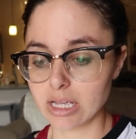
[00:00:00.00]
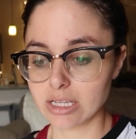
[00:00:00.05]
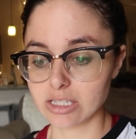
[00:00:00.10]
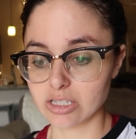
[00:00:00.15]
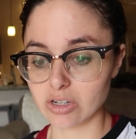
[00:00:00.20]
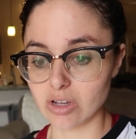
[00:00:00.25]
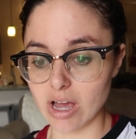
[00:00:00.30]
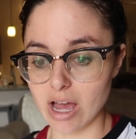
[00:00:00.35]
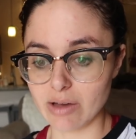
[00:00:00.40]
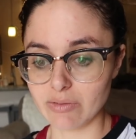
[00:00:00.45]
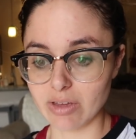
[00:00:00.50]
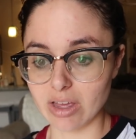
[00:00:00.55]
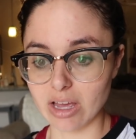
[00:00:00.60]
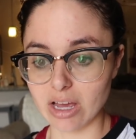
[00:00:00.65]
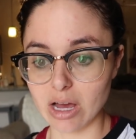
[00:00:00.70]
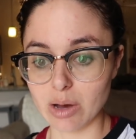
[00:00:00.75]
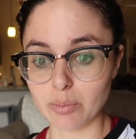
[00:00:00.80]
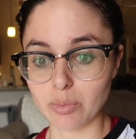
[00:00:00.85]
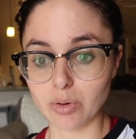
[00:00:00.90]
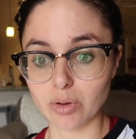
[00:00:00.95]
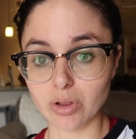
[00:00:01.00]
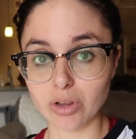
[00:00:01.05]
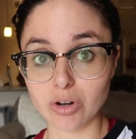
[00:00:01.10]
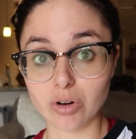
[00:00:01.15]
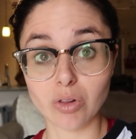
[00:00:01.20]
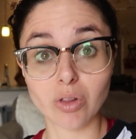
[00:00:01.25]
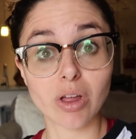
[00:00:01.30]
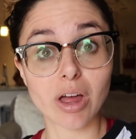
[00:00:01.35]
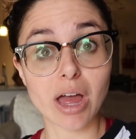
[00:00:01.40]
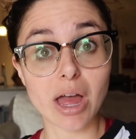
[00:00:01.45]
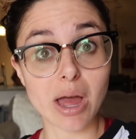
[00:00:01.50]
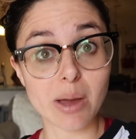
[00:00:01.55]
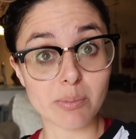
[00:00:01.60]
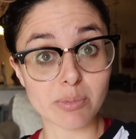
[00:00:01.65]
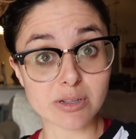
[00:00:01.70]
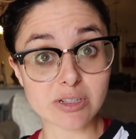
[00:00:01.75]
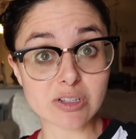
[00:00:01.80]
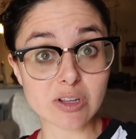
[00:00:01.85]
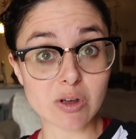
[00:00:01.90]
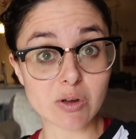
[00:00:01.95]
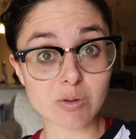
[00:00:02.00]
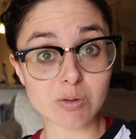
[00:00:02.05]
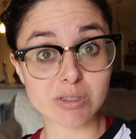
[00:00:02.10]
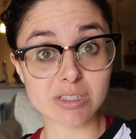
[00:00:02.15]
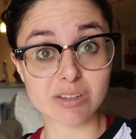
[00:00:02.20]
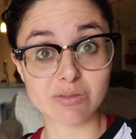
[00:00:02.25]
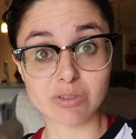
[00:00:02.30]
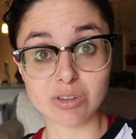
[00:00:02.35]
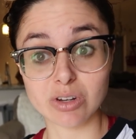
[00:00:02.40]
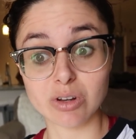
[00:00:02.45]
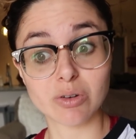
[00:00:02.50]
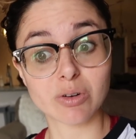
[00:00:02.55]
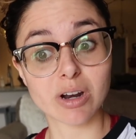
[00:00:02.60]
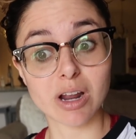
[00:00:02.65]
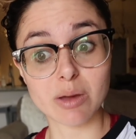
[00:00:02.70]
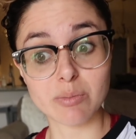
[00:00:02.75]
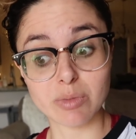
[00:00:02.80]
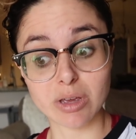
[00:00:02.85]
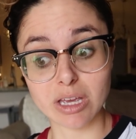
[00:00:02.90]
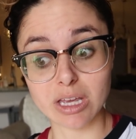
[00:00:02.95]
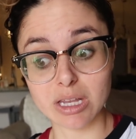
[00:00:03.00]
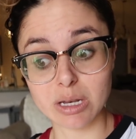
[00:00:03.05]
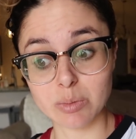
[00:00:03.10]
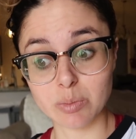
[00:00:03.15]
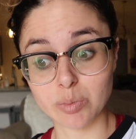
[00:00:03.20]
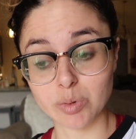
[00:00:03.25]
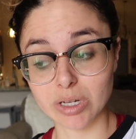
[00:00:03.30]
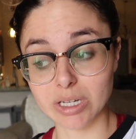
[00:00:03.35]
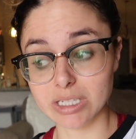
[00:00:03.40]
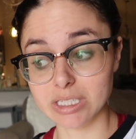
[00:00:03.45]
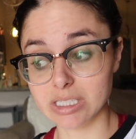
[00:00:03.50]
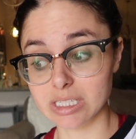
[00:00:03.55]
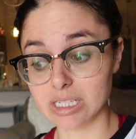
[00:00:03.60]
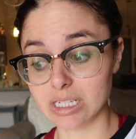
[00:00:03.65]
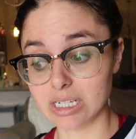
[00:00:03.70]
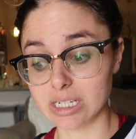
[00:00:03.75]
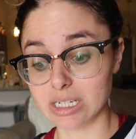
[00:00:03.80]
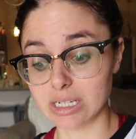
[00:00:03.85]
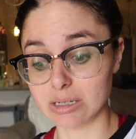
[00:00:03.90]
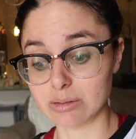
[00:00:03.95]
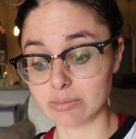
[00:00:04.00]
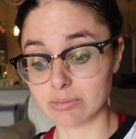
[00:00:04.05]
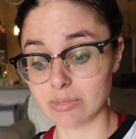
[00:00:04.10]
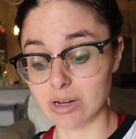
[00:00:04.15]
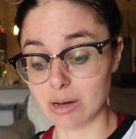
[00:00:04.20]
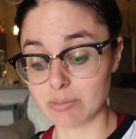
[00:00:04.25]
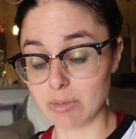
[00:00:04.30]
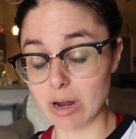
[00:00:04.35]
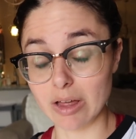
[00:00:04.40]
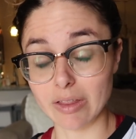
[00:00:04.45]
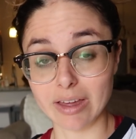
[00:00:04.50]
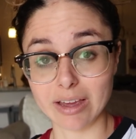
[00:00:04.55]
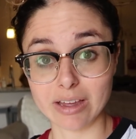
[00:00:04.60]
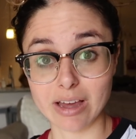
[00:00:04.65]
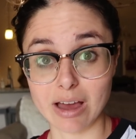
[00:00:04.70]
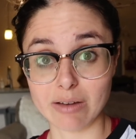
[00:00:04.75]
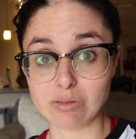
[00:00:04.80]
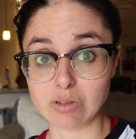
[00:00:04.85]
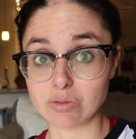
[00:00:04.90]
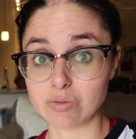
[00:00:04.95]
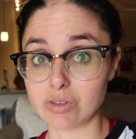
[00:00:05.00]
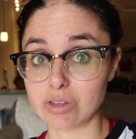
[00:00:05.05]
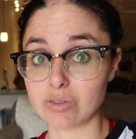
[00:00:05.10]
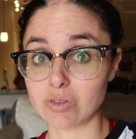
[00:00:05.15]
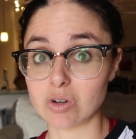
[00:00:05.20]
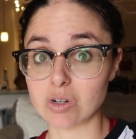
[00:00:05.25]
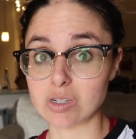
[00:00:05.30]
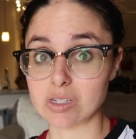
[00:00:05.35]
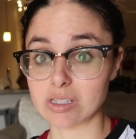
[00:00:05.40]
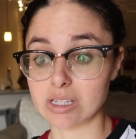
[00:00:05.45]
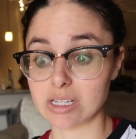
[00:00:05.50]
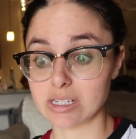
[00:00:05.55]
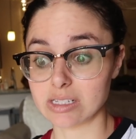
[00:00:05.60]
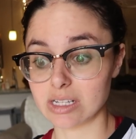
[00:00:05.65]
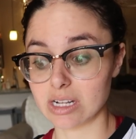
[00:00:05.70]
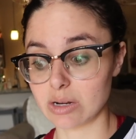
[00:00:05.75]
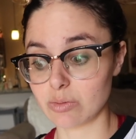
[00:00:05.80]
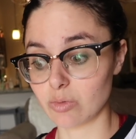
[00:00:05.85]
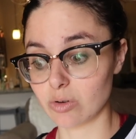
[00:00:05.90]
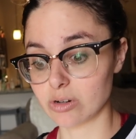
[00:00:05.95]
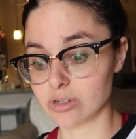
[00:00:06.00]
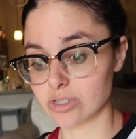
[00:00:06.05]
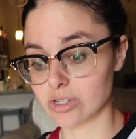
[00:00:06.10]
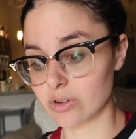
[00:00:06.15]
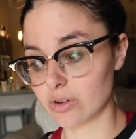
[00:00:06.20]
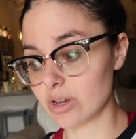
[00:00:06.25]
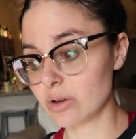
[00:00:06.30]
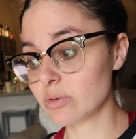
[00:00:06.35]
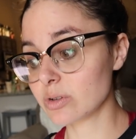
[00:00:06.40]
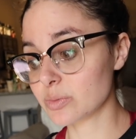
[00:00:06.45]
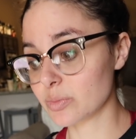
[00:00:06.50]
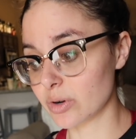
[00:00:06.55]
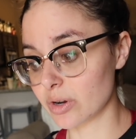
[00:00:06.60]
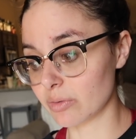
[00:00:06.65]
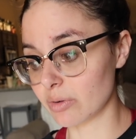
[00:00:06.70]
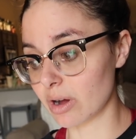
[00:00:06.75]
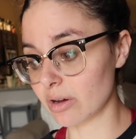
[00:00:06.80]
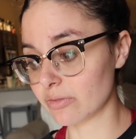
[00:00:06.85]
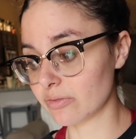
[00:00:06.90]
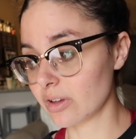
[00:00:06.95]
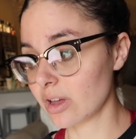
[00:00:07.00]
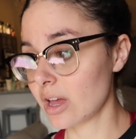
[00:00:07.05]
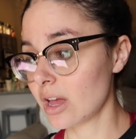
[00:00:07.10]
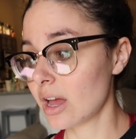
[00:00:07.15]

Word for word: still having a couple little episodes, if you know what I mean, but um, I'm not like having fevers and things anymore. So it was pretty rough.